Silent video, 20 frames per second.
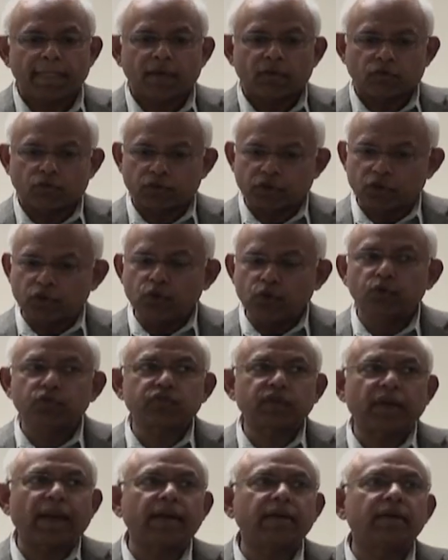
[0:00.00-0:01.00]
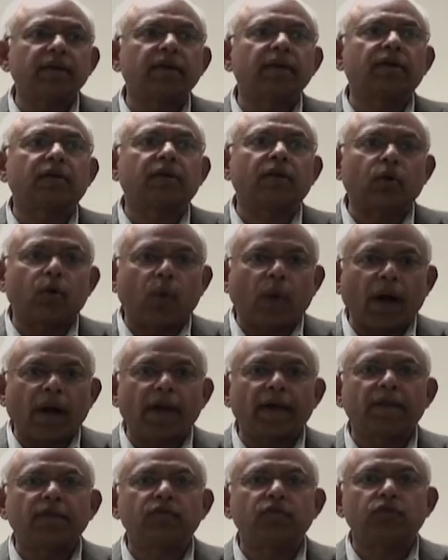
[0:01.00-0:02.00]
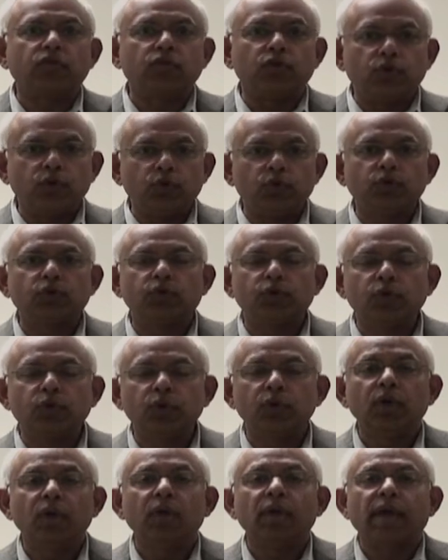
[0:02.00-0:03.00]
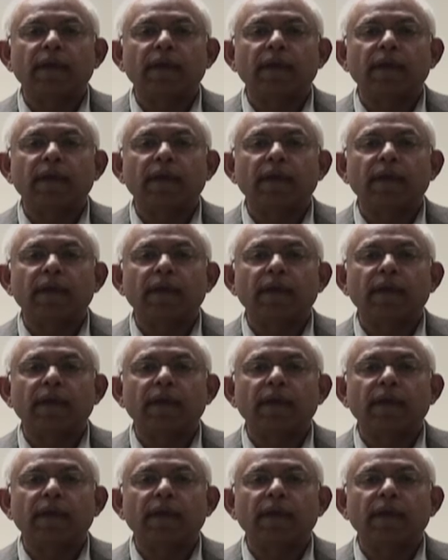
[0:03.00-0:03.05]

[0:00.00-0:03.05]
So the new standard requires you to